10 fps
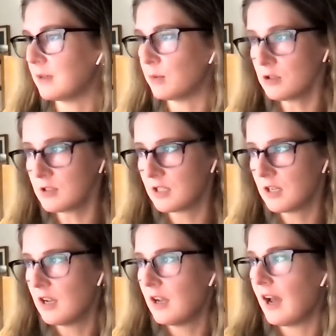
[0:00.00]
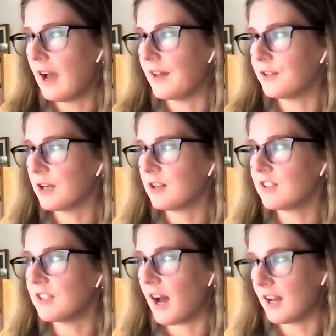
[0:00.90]
Ebert. They're out of
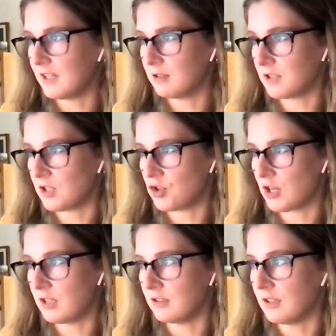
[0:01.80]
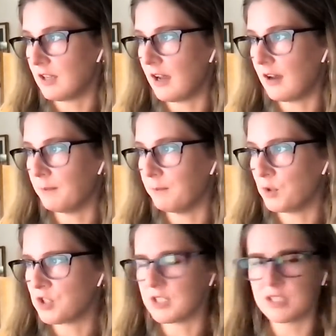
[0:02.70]
the Nahe region,
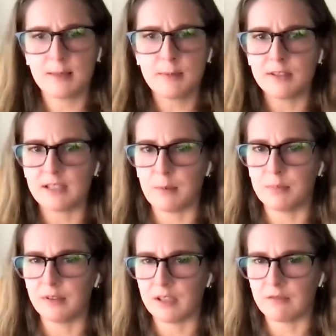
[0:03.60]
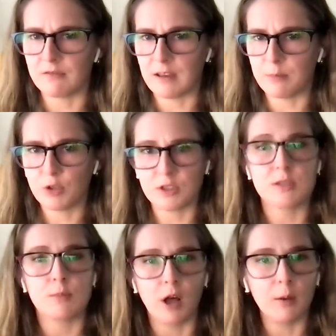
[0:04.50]
which is typically, I believe, a pretty
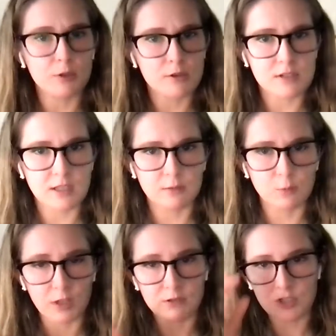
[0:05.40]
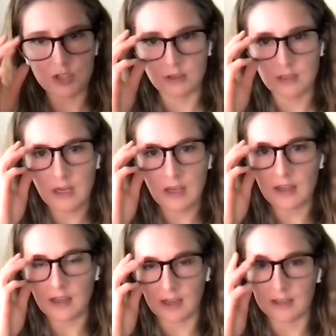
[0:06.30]
small producing wine region.
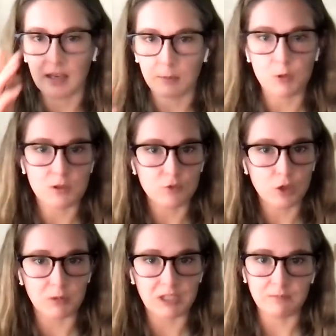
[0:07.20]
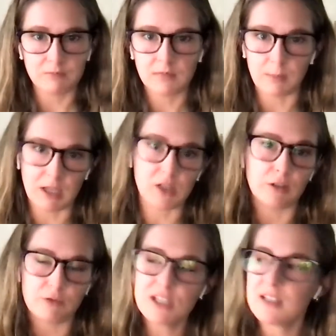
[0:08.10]
And like most of Germany, they make a
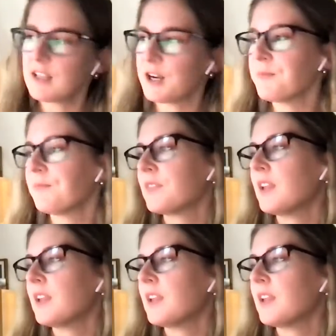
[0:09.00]
lot of Riesling there.